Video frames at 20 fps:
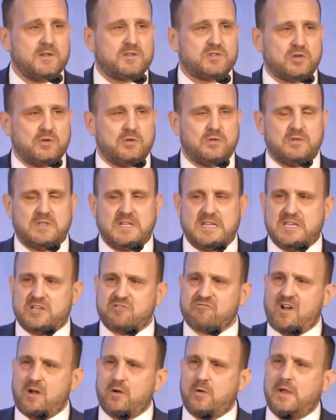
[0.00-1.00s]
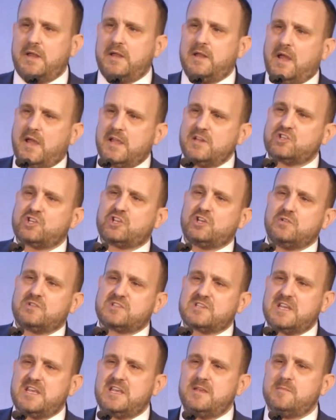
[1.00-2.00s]
to the growing HQ
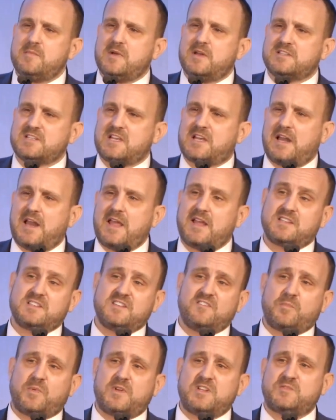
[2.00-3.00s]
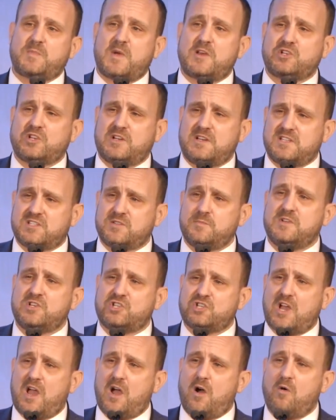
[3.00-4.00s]
team as a collective, but especially to
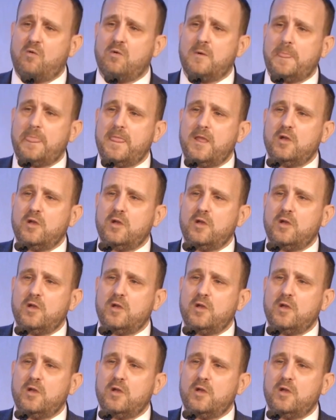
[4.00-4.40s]
Michelle,